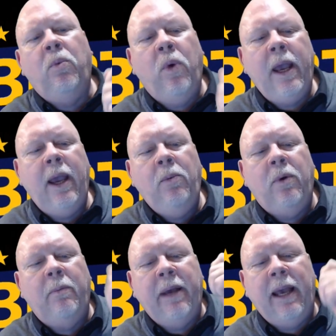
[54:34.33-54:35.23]
we
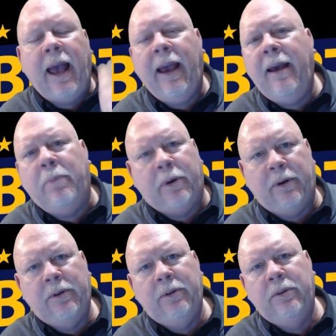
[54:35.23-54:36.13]
will be
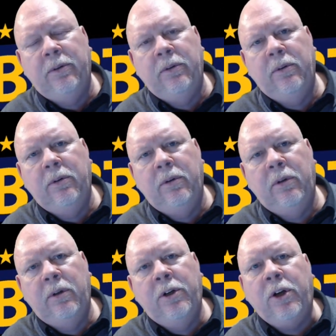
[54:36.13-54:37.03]
able
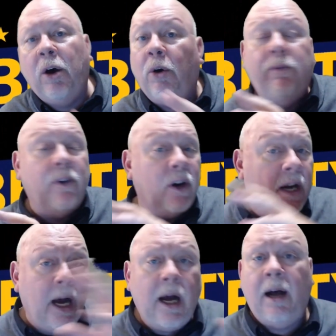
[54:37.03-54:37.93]
to
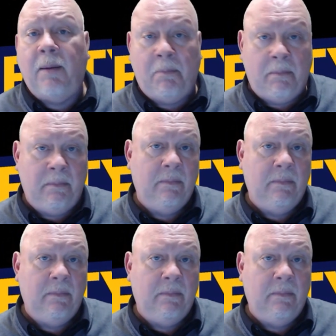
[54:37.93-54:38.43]
overcome